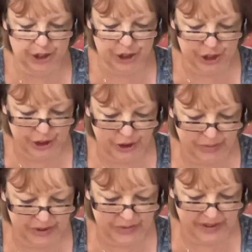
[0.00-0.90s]

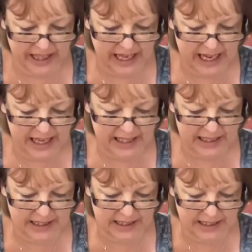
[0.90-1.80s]
tubes with the
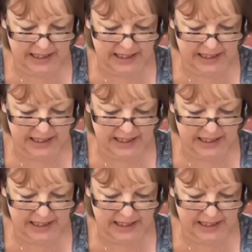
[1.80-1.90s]
legs.